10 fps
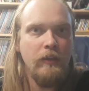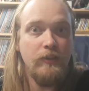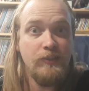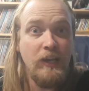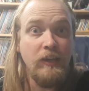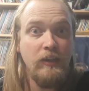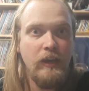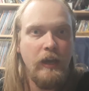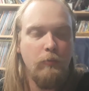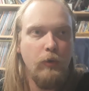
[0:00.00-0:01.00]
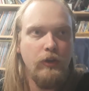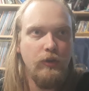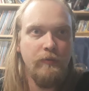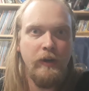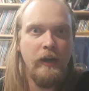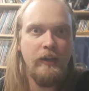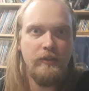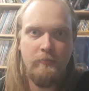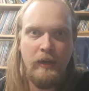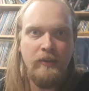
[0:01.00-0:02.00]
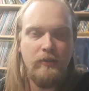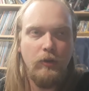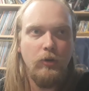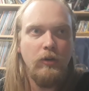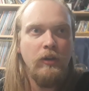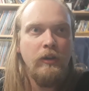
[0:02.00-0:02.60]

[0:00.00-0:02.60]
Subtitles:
the second game, when you find Mandalore,